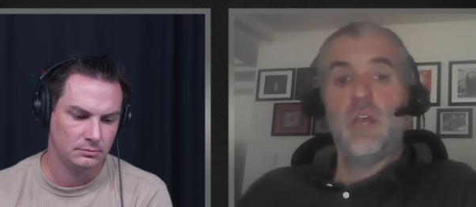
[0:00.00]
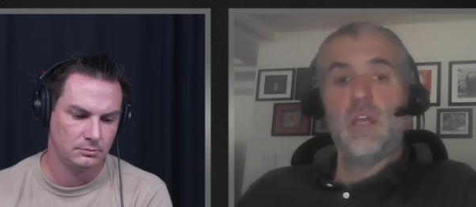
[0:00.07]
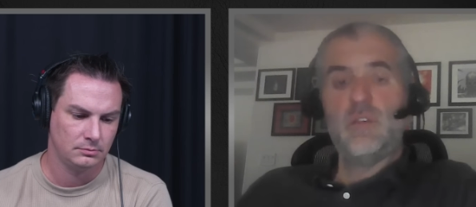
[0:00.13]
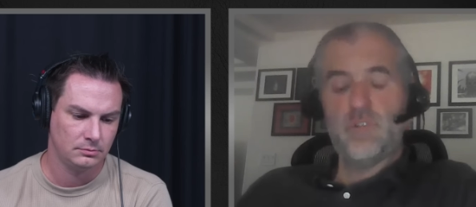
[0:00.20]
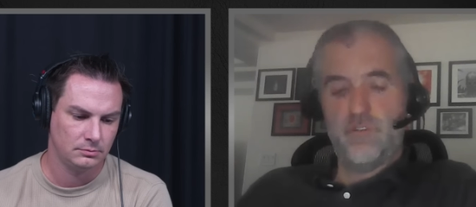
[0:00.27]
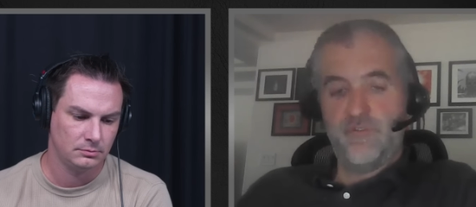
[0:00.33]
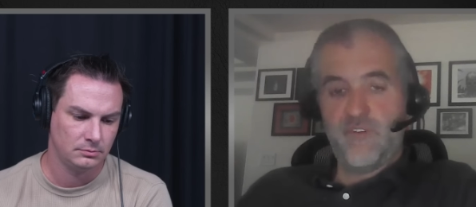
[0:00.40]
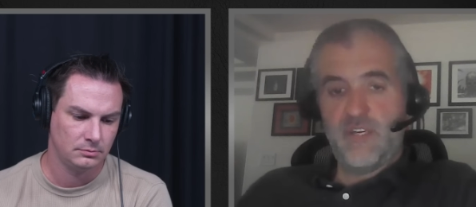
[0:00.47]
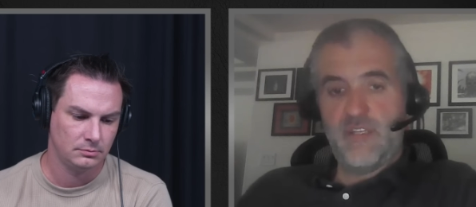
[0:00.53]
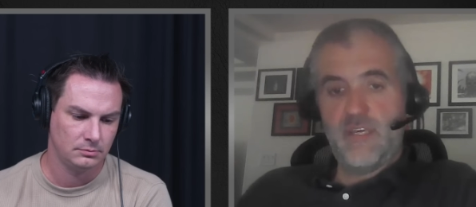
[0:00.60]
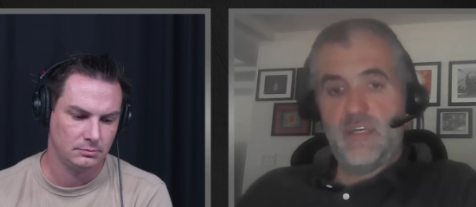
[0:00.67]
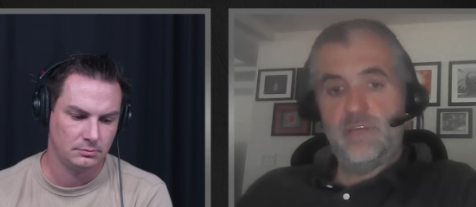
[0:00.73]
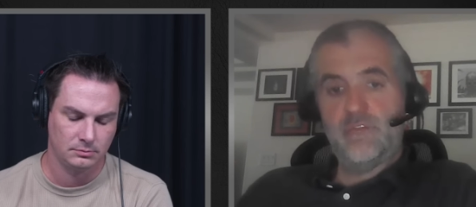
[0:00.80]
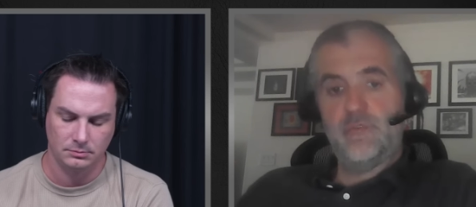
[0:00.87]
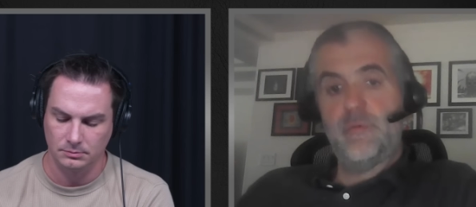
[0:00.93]
Speaker 1: And you should find
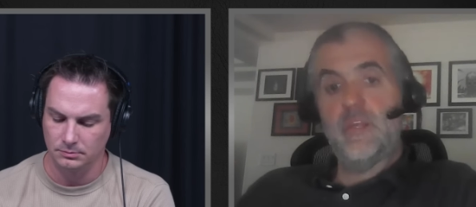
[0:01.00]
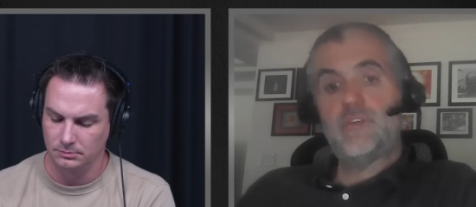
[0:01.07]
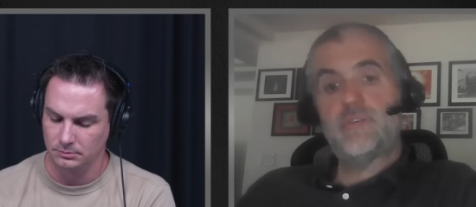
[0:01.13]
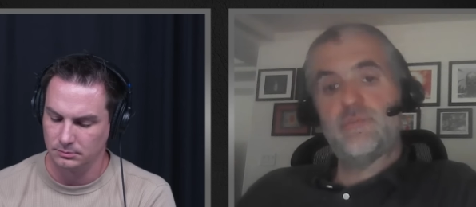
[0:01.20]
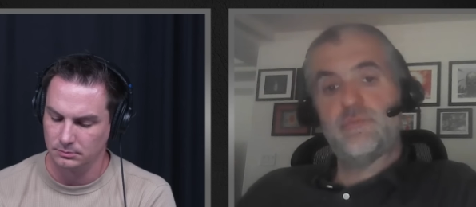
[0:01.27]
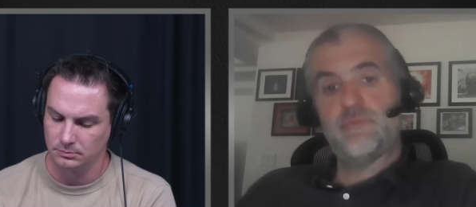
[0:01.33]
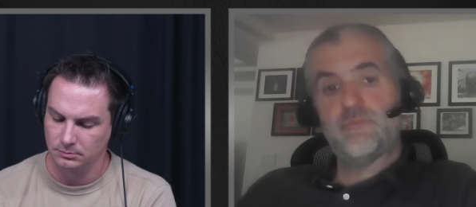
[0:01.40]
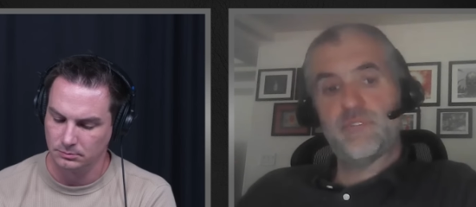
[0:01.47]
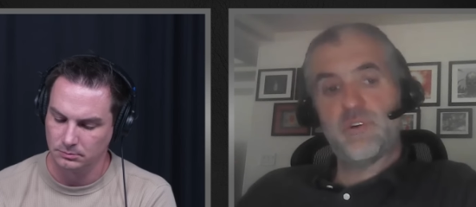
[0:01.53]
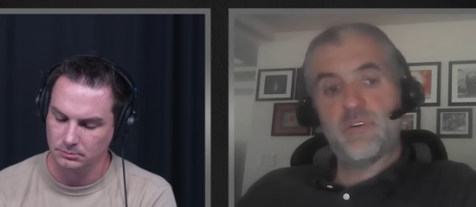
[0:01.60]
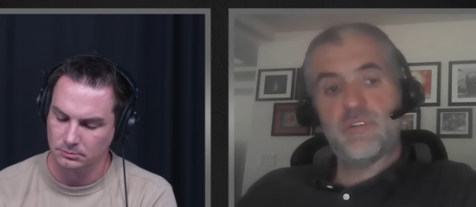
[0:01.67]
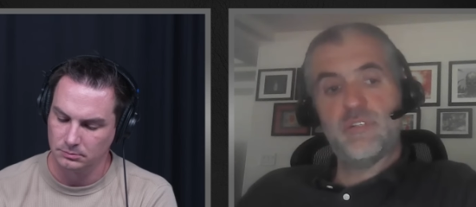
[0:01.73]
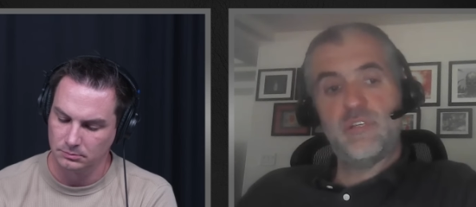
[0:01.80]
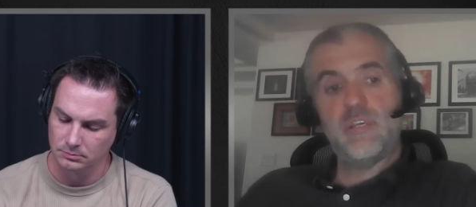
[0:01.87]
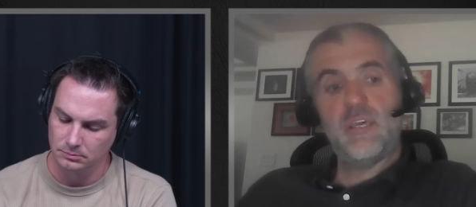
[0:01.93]
that information from
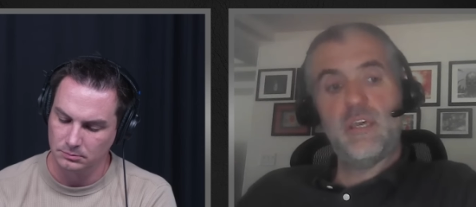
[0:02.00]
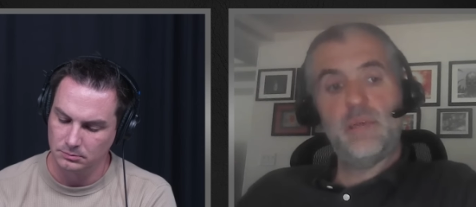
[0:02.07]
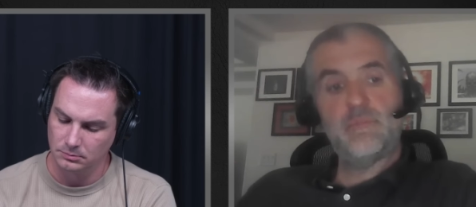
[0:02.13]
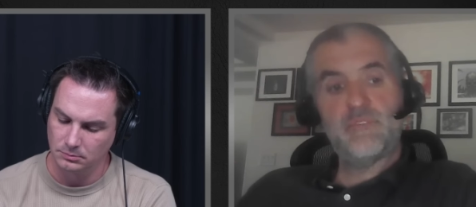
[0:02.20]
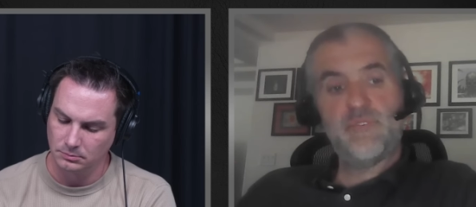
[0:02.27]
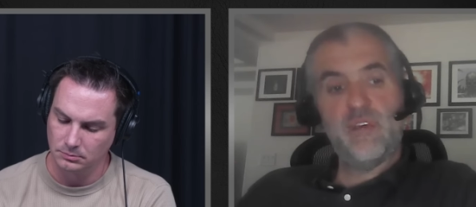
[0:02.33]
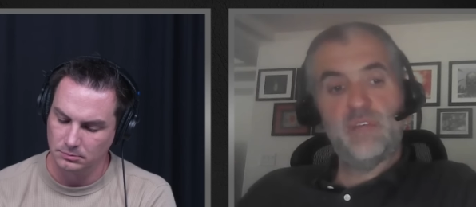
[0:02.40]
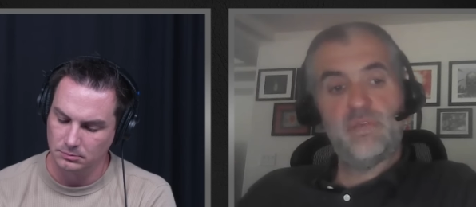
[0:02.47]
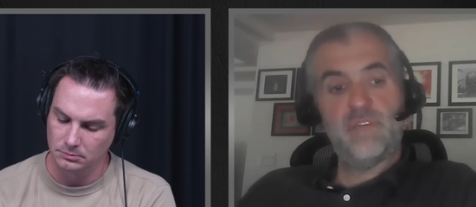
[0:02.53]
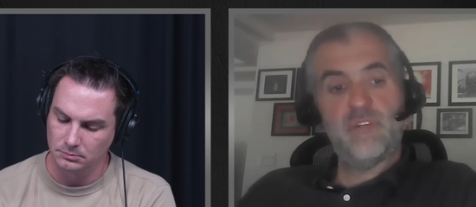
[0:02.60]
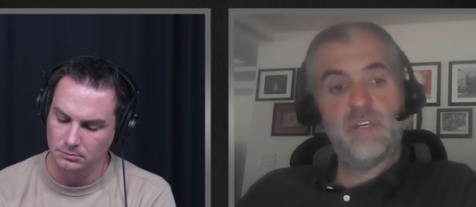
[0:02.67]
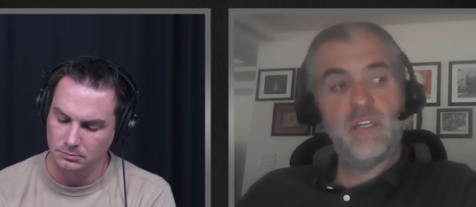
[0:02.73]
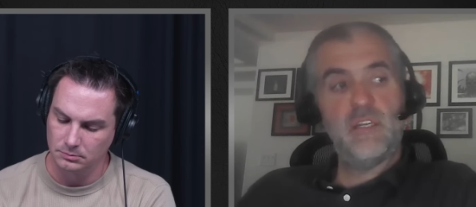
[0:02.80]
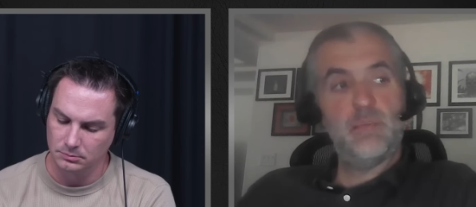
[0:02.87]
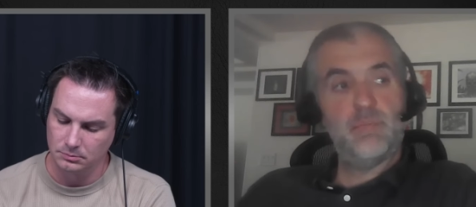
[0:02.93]
Star City Games,
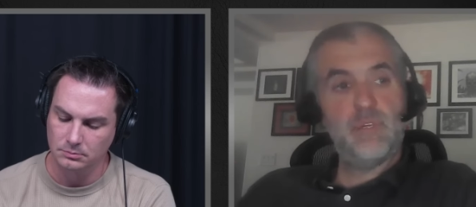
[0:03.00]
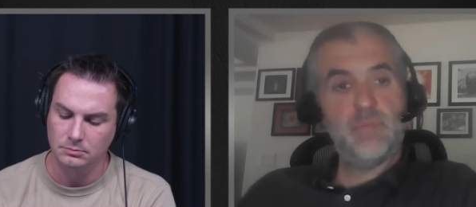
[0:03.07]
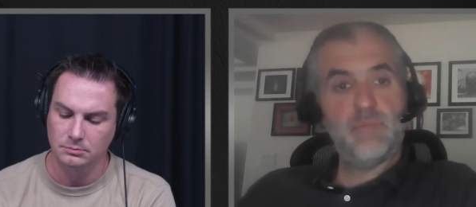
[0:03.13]
Fanfinity, and